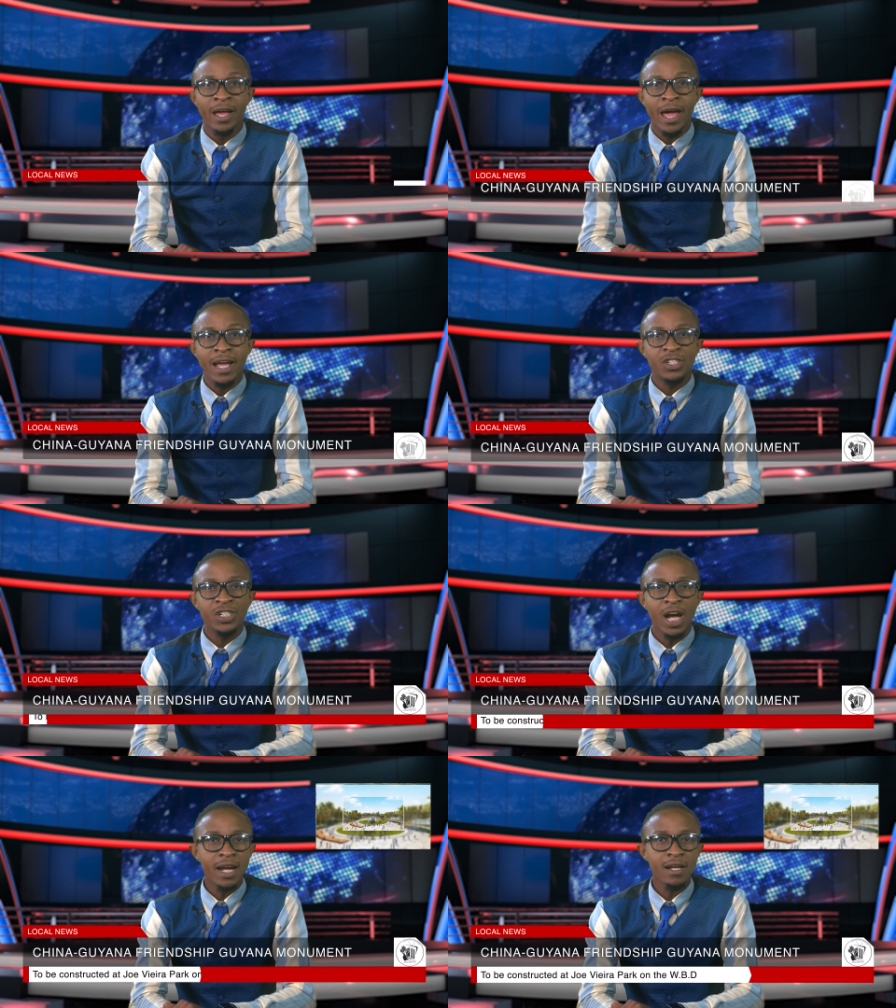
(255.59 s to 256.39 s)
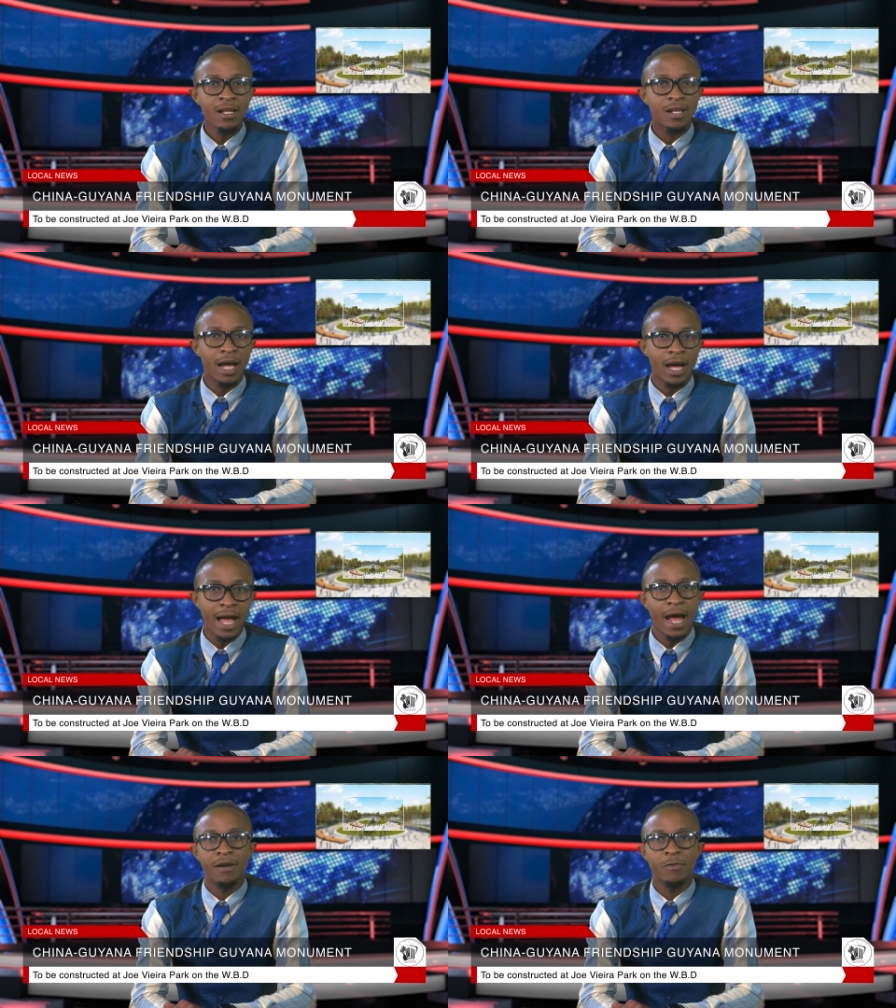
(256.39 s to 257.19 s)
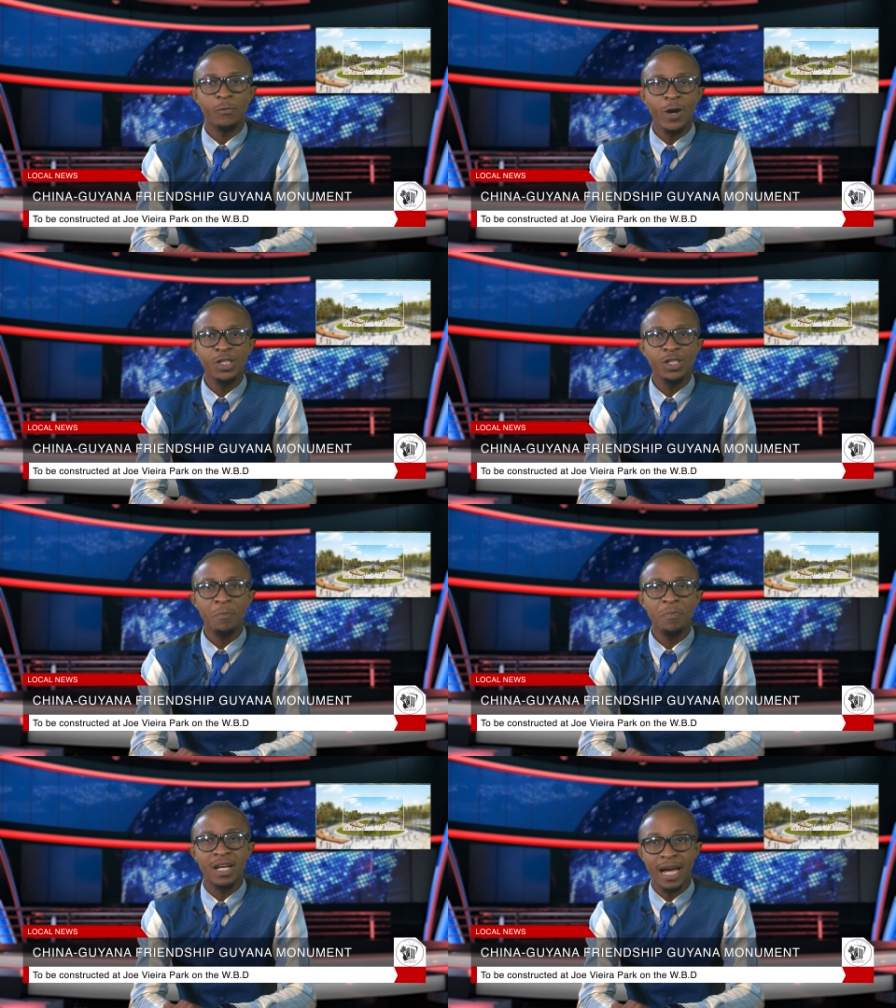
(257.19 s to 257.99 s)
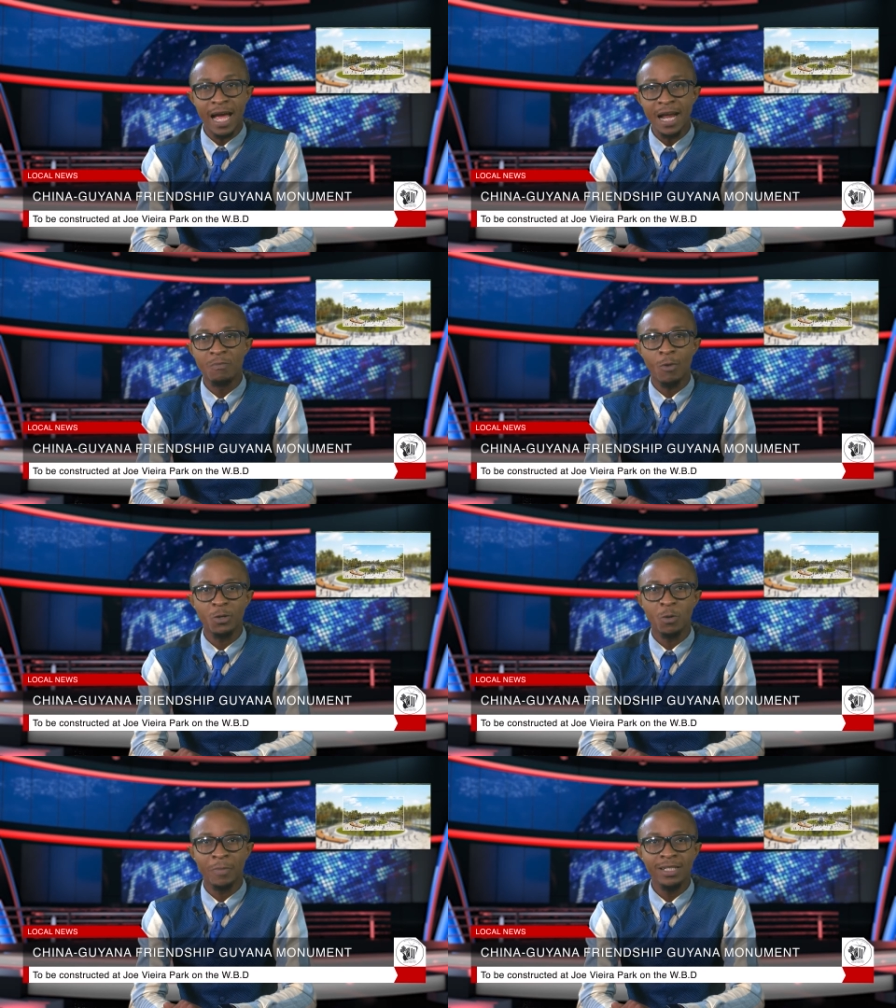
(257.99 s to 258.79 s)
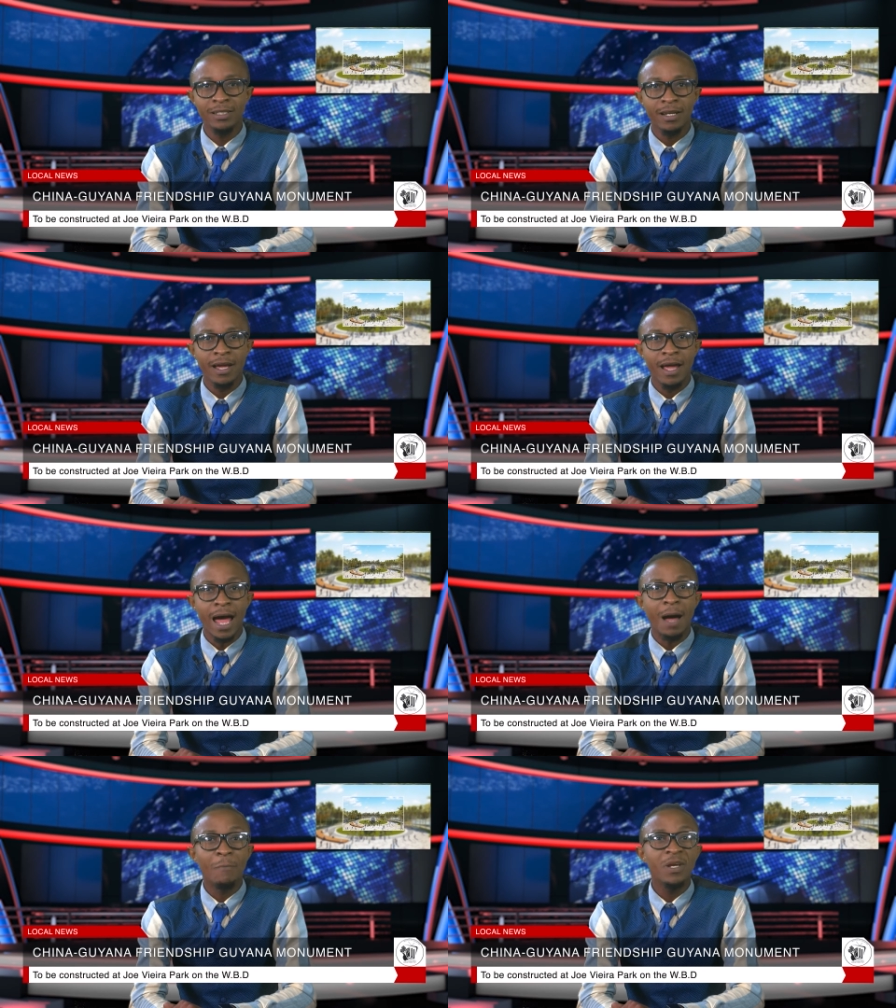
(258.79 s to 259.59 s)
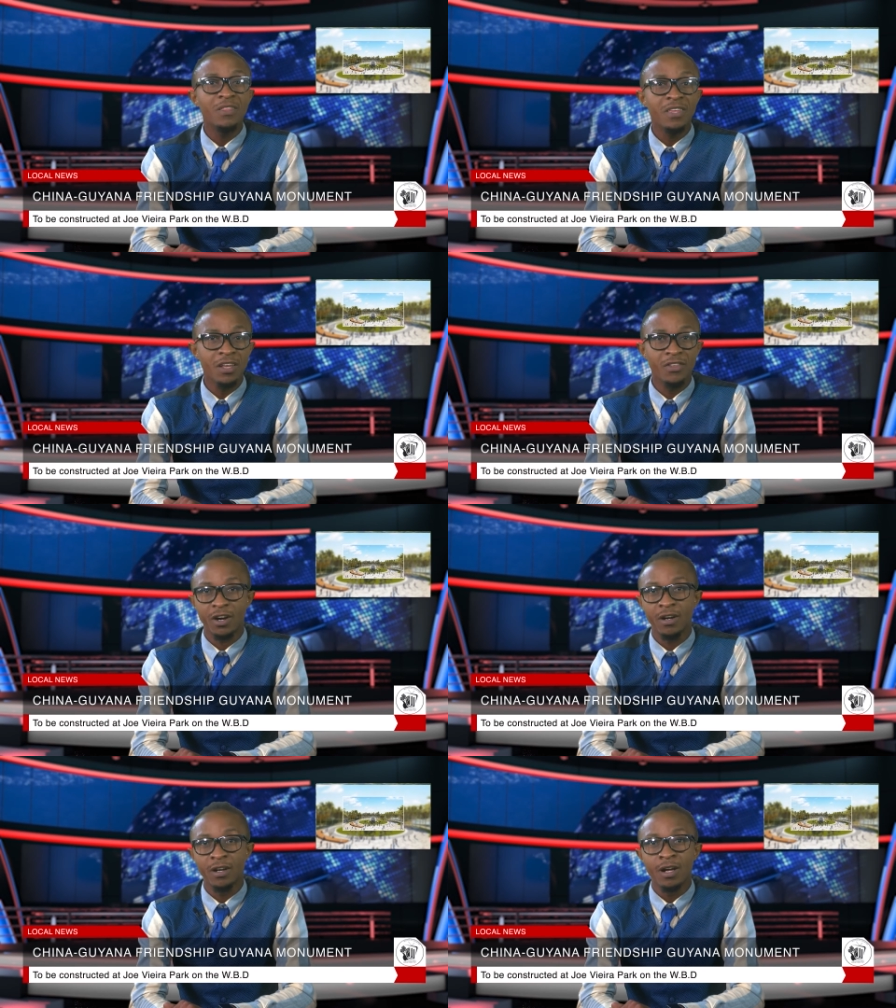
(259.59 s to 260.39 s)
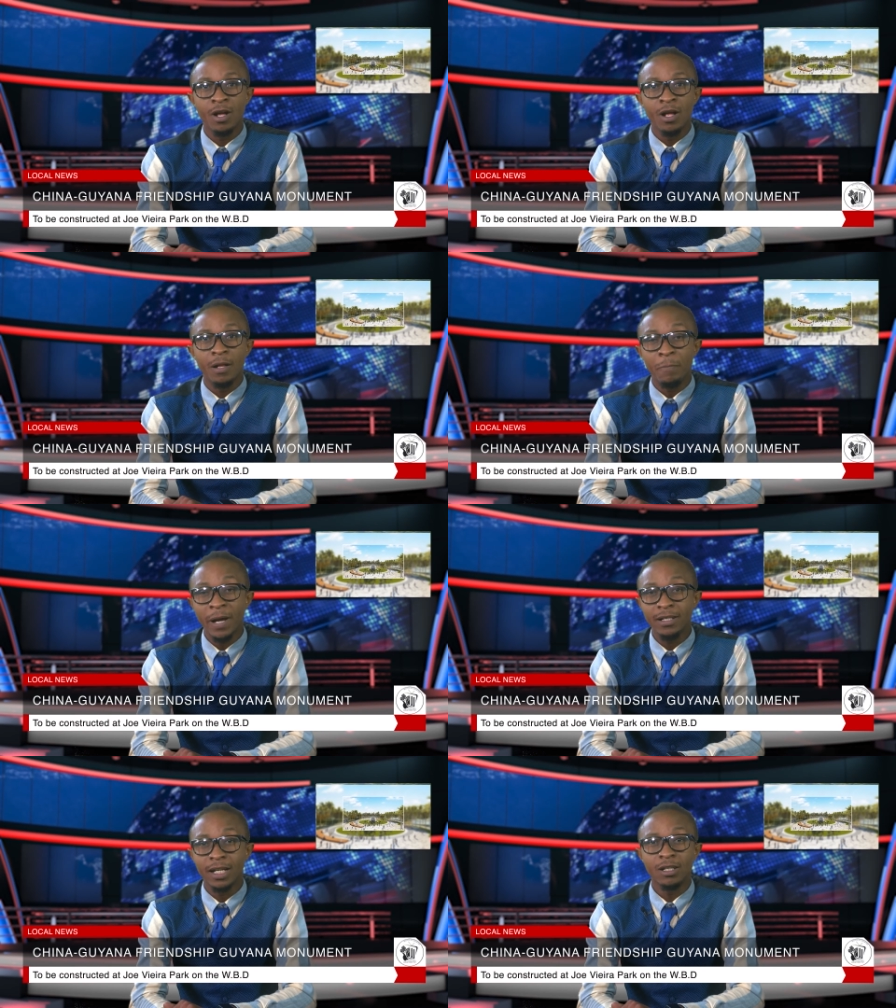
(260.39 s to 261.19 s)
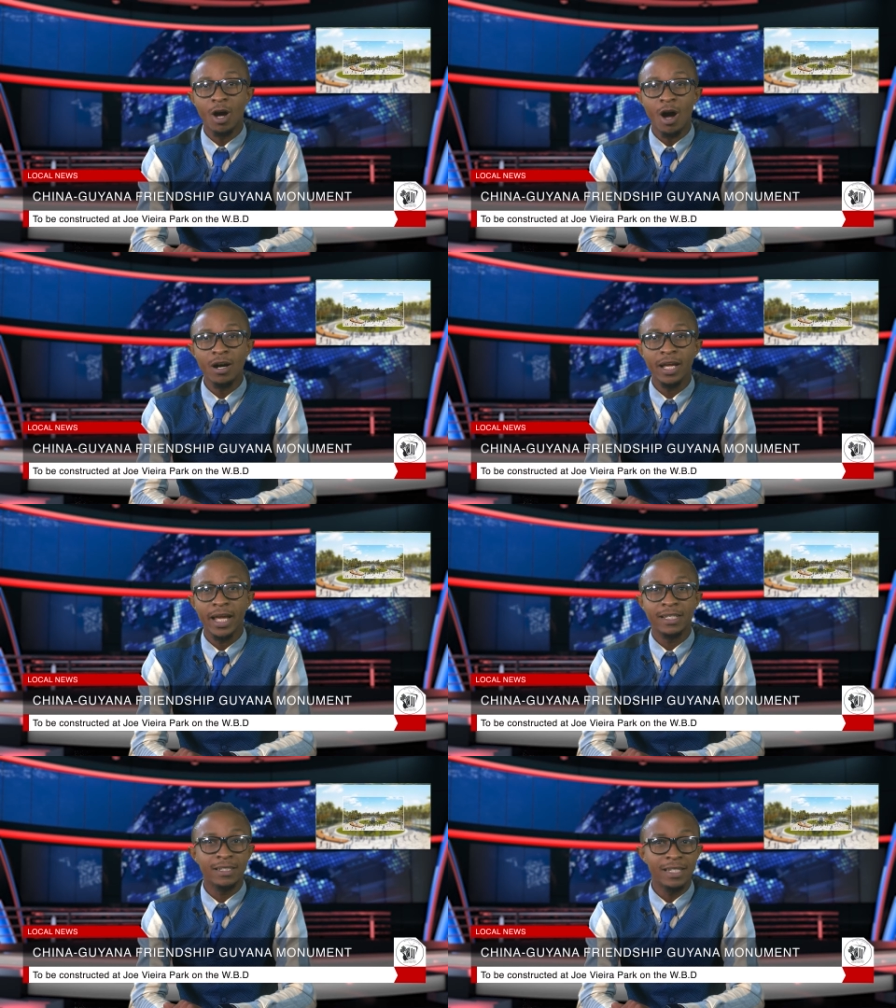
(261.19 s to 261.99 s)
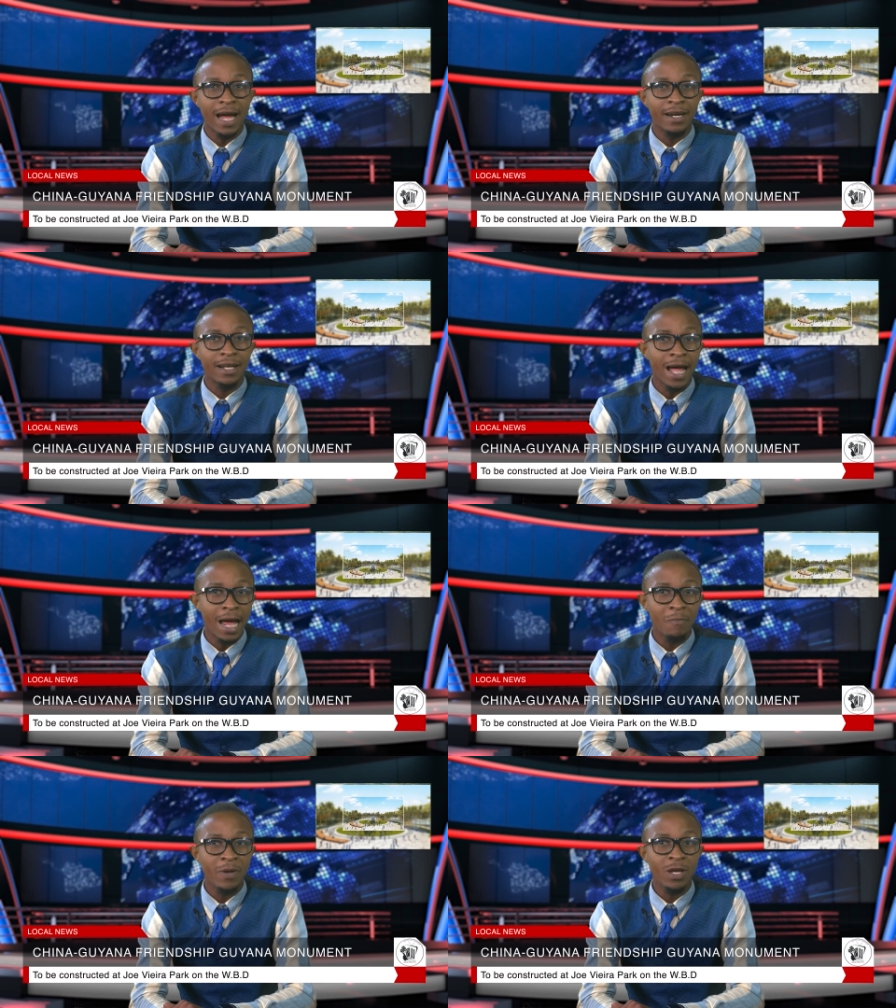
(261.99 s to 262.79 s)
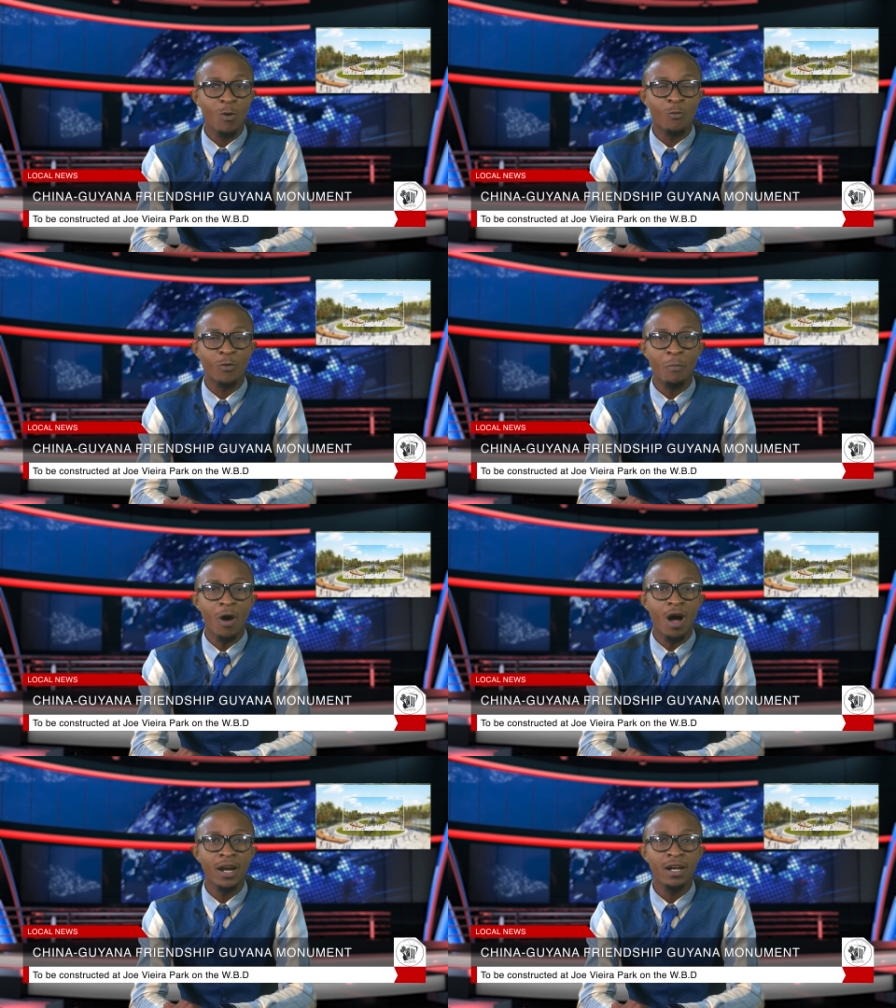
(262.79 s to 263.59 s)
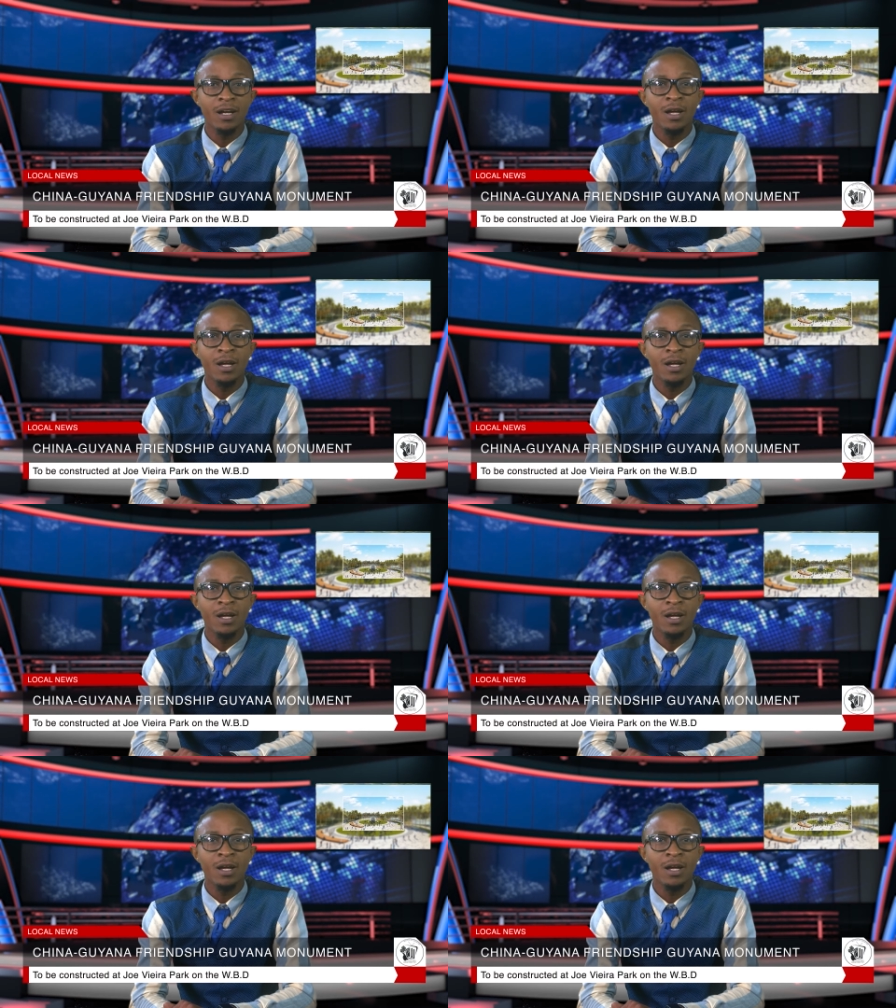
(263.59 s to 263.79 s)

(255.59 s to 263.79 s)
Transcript: a China-Guyana Friendship Ghana Monument, amphitheater, picnic lawn, a stand canopy over a pond,